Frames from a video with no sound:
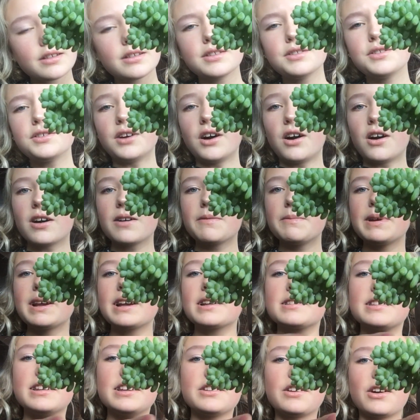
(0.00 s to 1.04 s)
It's hard
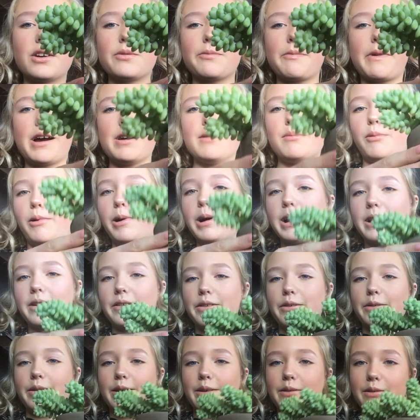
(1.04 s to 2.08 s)
because these aren't my
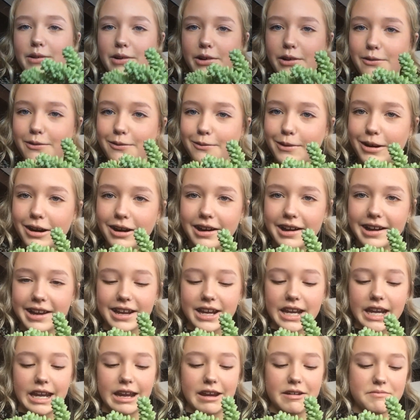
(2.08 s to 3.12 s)
plants, so I don't know what I
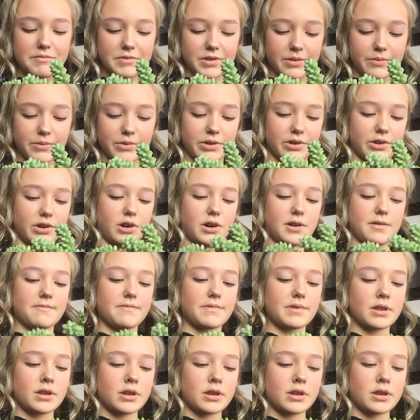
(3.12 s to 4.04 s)
can name them or not.